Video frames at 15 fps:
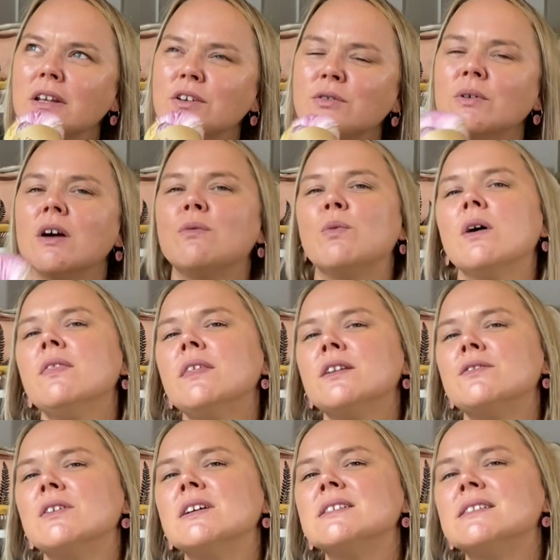Do I want the
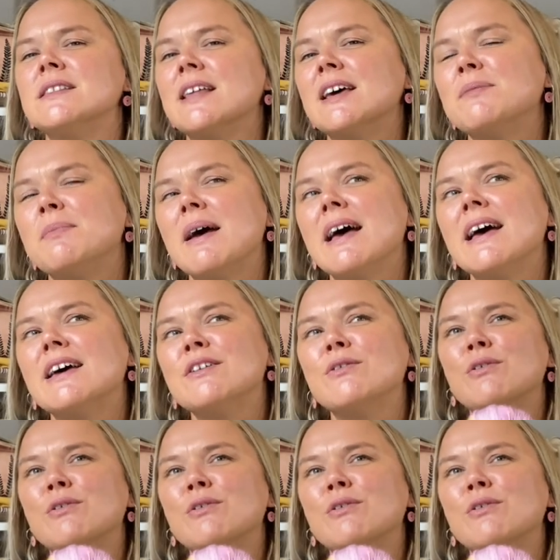dress that bad?